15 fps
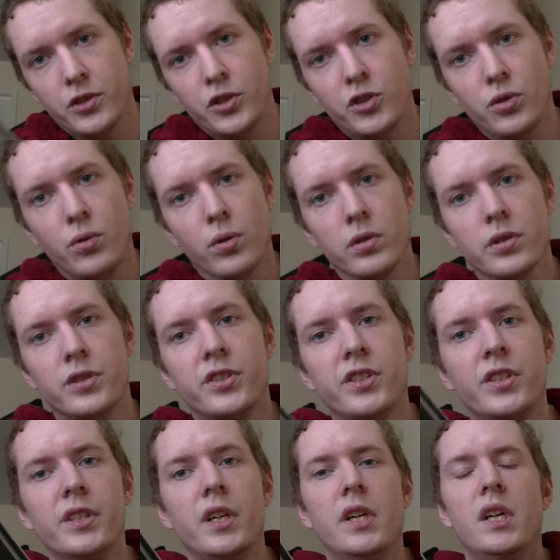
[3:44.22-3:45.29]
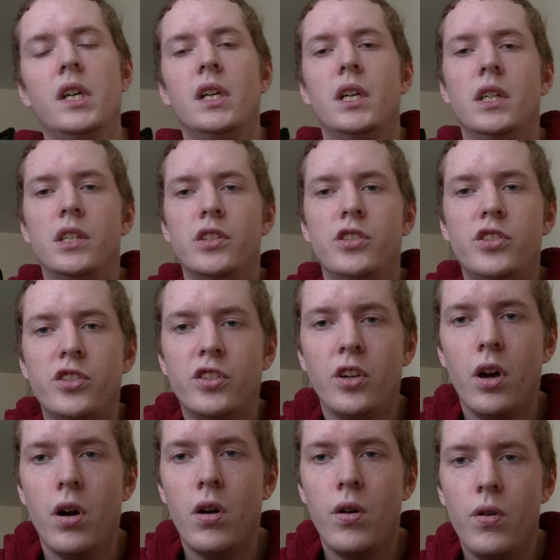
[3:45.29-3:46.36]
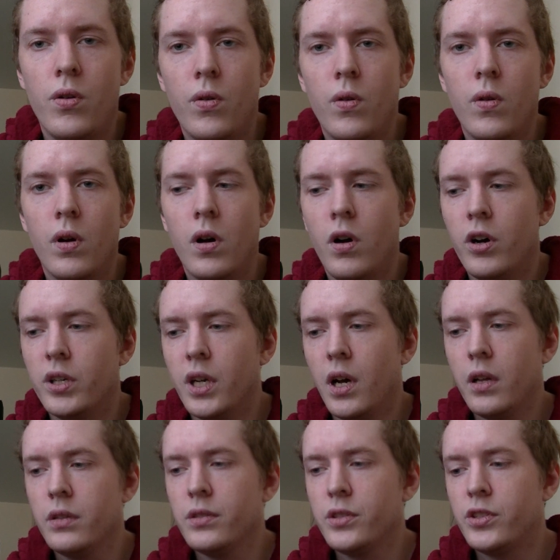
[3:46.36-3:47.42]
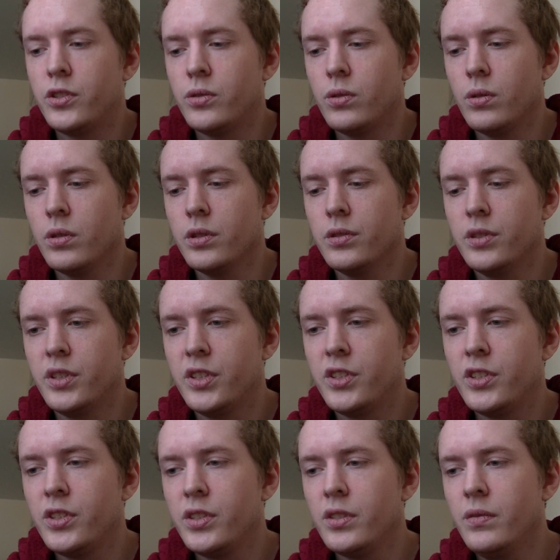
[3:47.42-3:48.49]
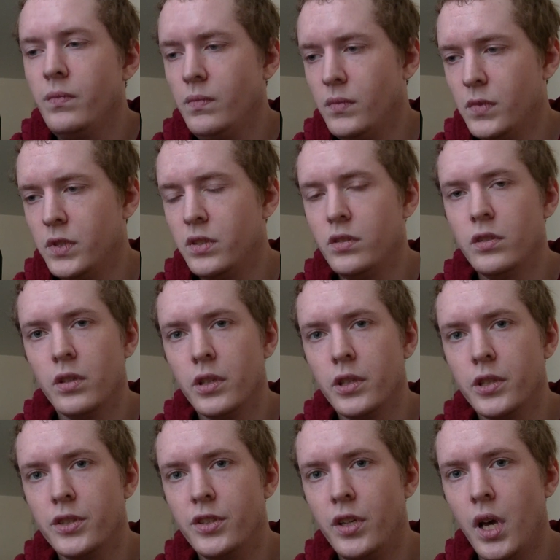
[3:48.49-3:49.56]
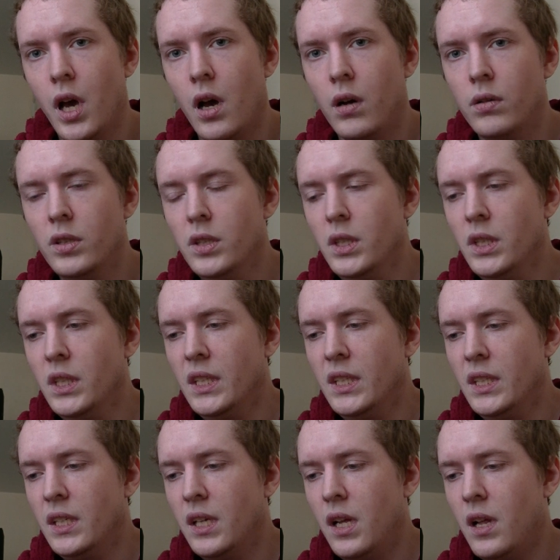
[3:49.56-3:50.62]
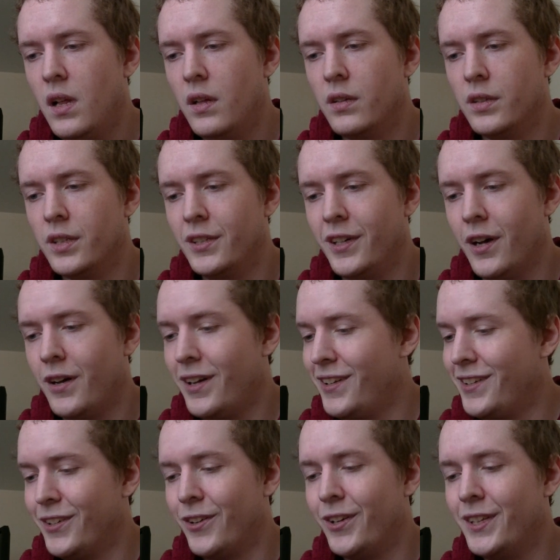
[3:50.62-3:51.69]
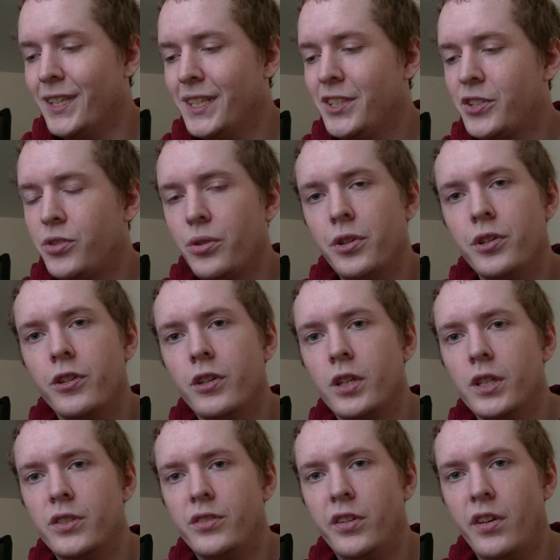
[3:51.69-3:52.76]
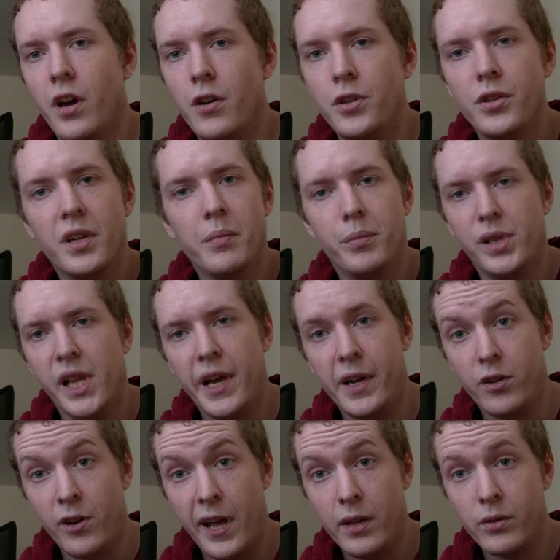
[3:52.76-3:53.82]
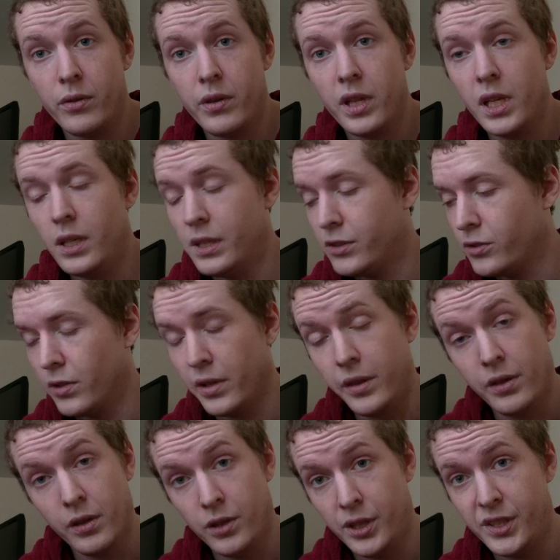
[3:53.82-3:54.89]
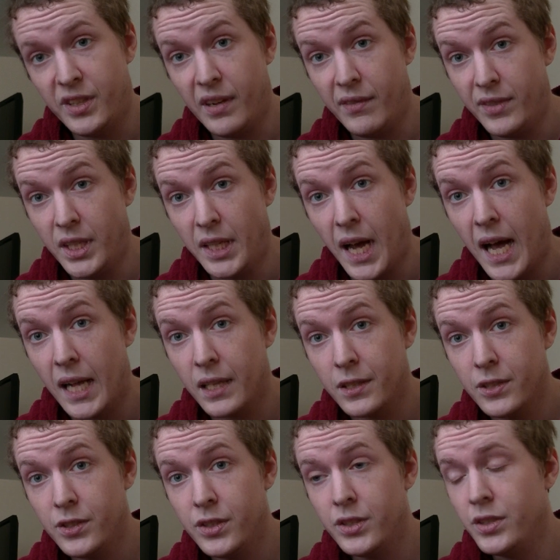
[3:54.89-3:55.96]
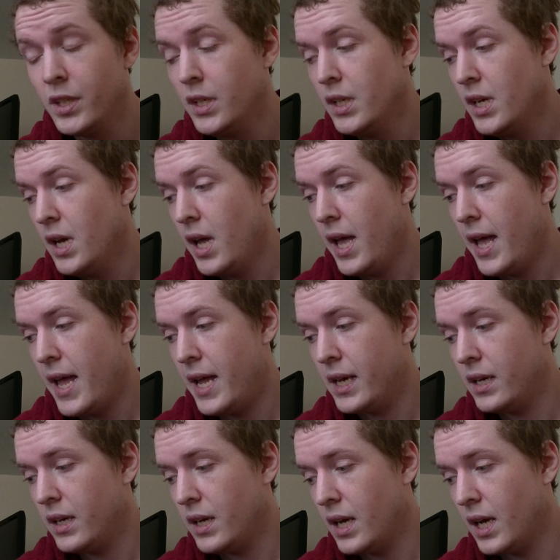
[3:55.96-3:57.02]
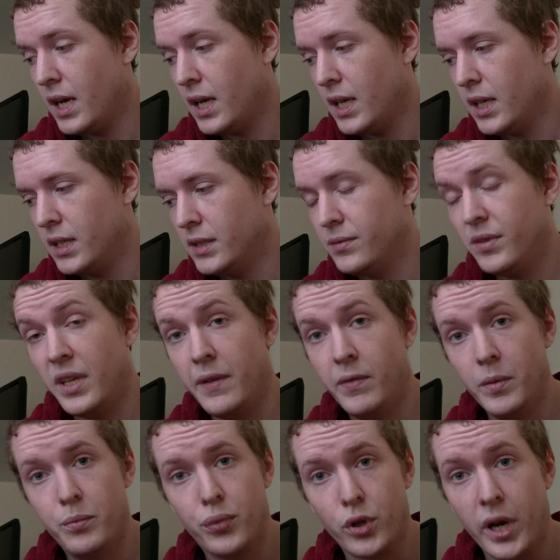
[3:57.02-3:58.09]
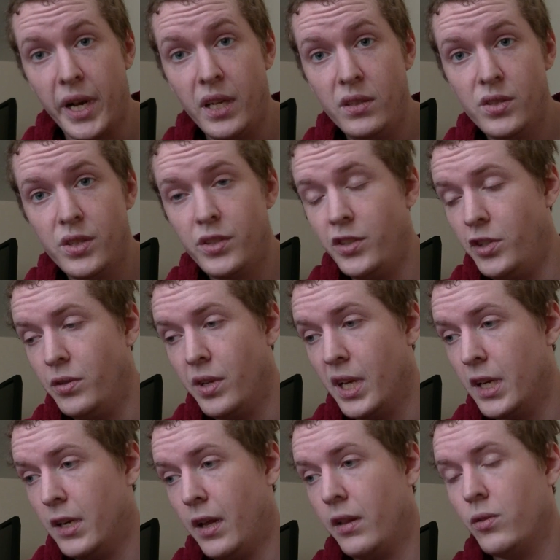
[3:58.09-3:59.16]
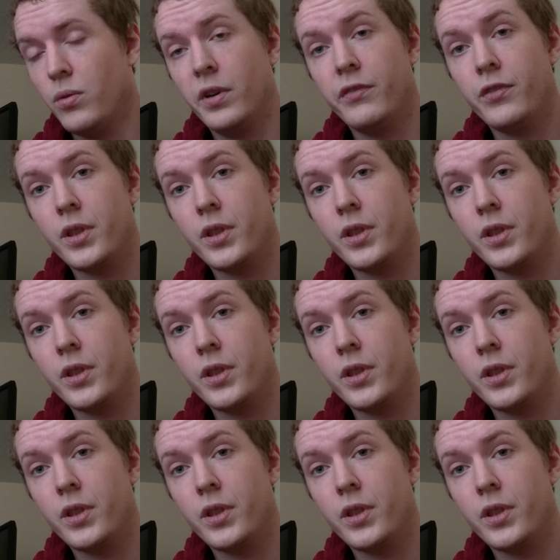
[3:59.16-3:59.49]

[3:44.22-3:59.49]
swords. So on other swords, you're good to go. On this sword, you're good to go. You can play around with it. It's only $37. And if it breaks, you get another one for